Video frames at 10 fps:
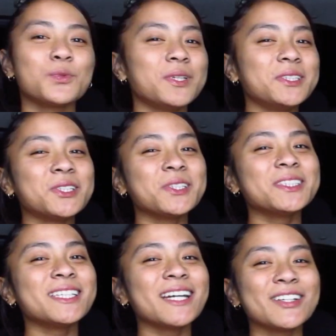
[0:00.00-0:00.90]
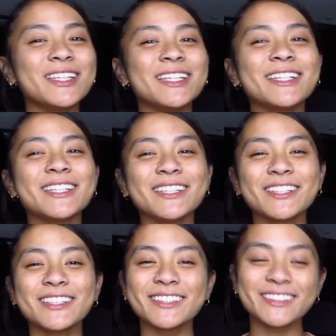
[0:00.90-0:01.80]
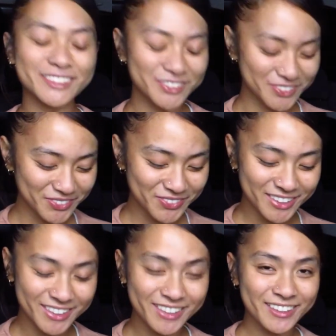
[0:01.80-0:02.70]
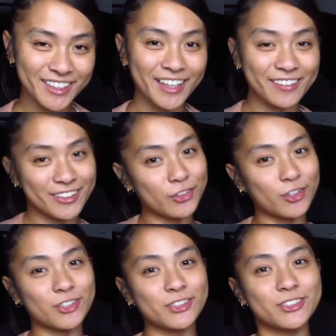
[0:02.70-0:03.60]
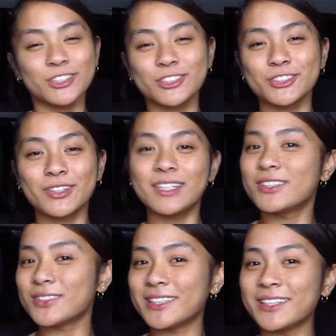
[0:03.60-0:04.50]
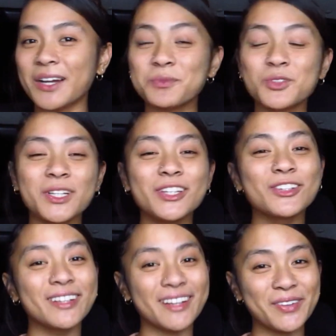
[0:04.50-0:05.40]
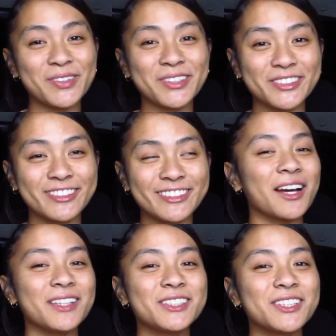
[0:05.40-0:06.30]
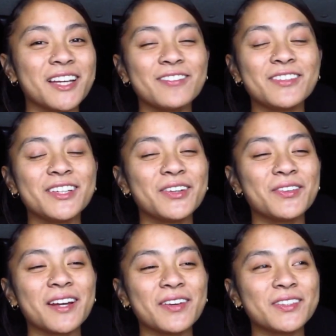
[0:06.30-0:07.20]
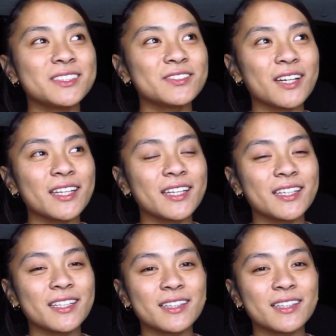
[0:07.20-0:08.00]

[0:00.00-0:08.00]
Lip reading: We adulting out here, you feel me? And your girl turned 23. I'm 23 now, dude. I took that video when I was fucking